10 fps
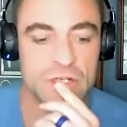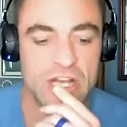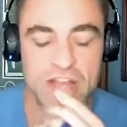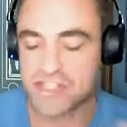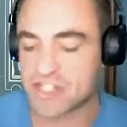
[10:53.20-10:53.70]

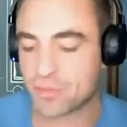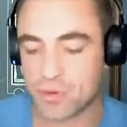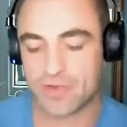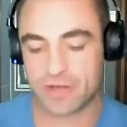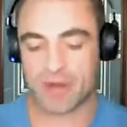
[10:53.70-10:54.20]
And this is
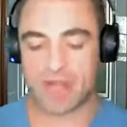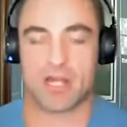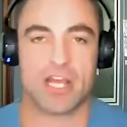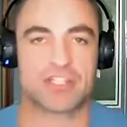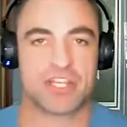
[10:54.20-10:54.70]
proven, right?
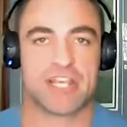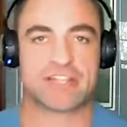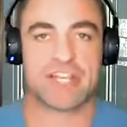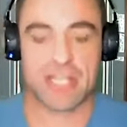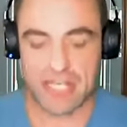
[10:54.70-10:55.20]

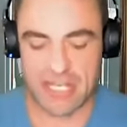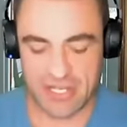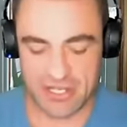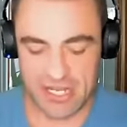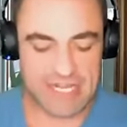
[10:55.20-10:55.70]

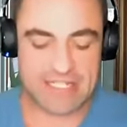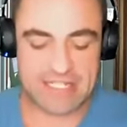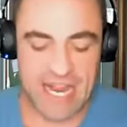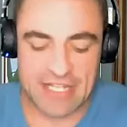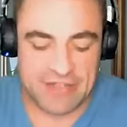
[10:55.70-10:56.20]
It's
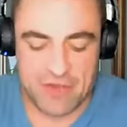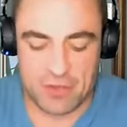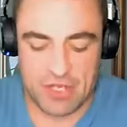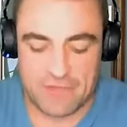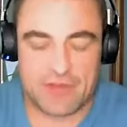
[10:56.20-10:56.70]
science. If
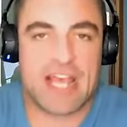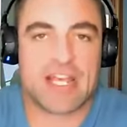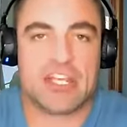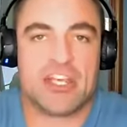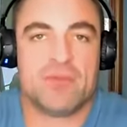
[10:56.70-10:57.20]
you take
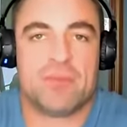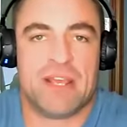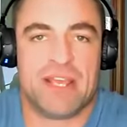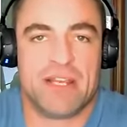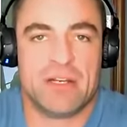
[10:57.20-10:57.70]
a human
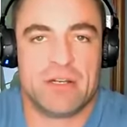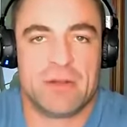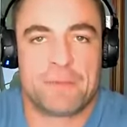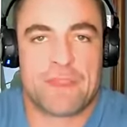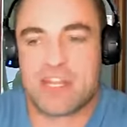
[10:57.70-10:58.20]
being
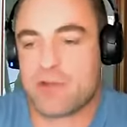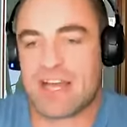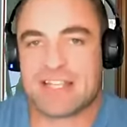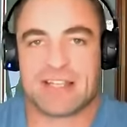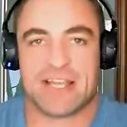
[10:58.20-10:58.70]
and you
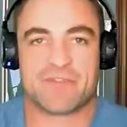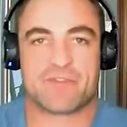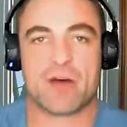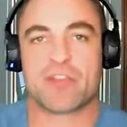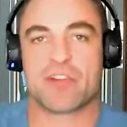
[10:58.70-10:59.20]
isolate it
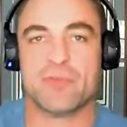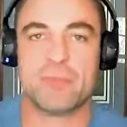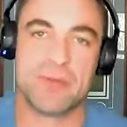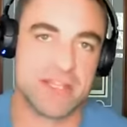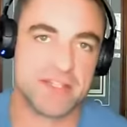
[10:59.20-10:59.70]
from other human
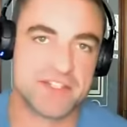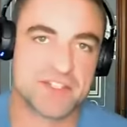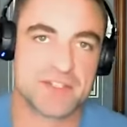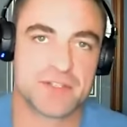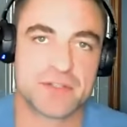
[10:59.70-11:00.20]
beings,